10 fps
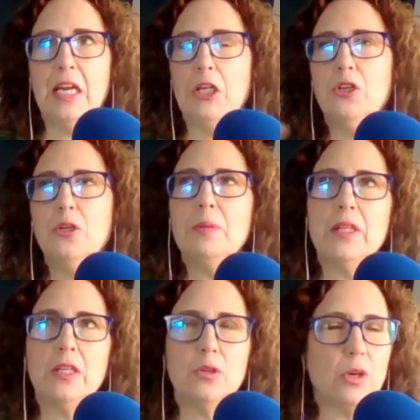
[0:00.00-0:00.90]
It could be
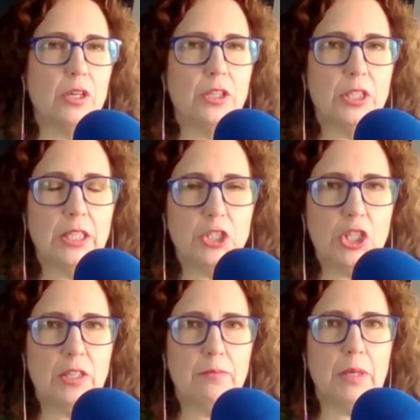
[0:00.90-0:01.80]
that you earned an
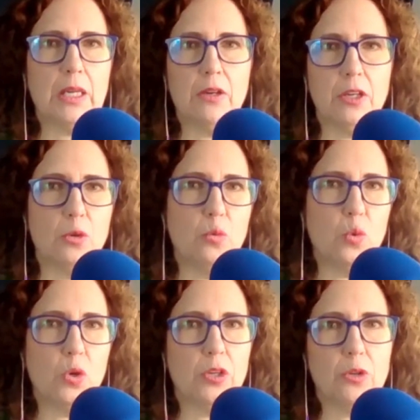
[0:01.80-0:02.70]
achievement or an
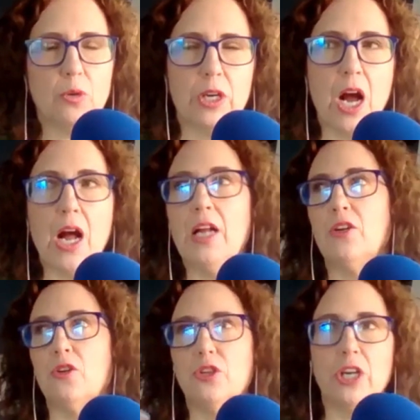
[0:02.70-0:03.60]
award or an
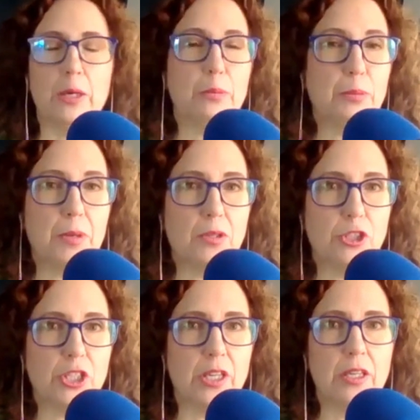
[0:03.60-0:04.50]
honor, or you got a
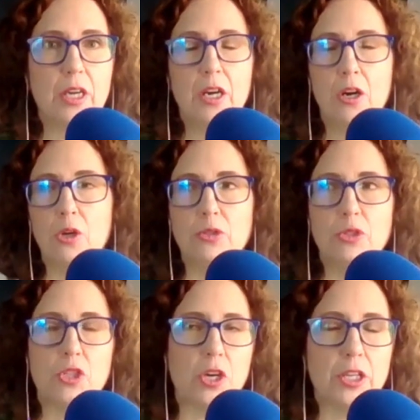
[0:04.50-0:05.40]
promotion, or you
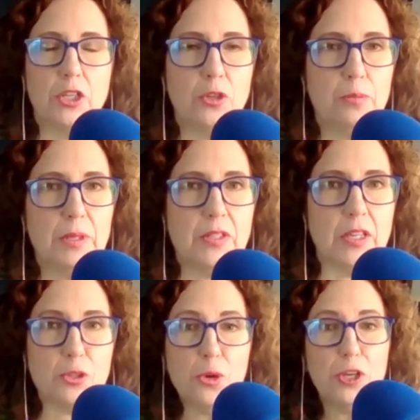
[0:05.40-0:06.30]
started a new
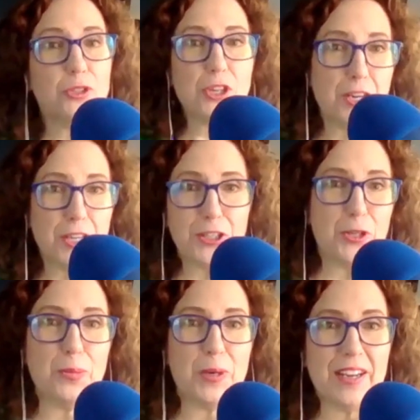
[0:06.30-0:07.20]
business, or you started a
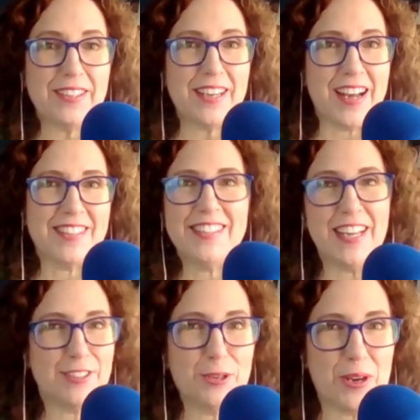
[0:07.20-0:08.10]
new podcast.
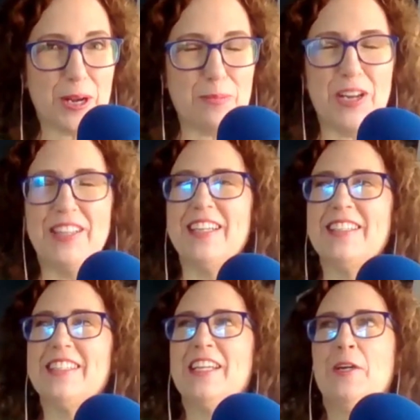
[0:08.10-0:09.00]
That's going on my
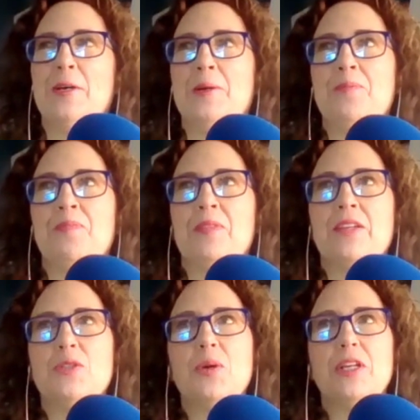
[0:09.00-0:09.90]
list.
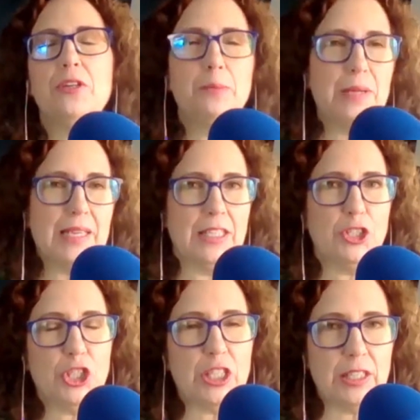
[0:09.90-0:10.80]
So it could be an
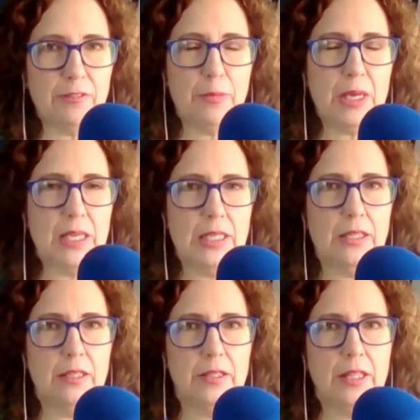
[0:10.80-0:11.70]
achievement
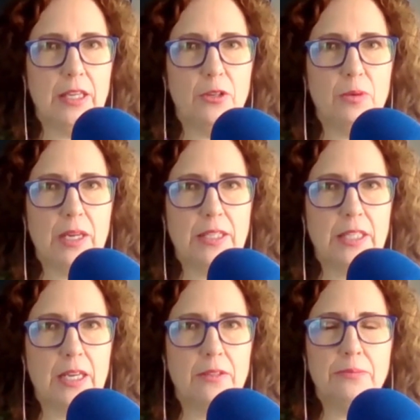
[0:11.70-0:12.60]
that you're writing
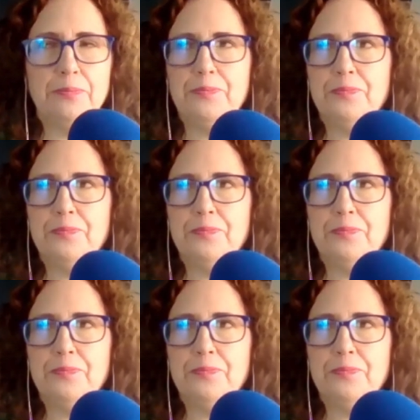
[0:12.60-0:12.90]
down.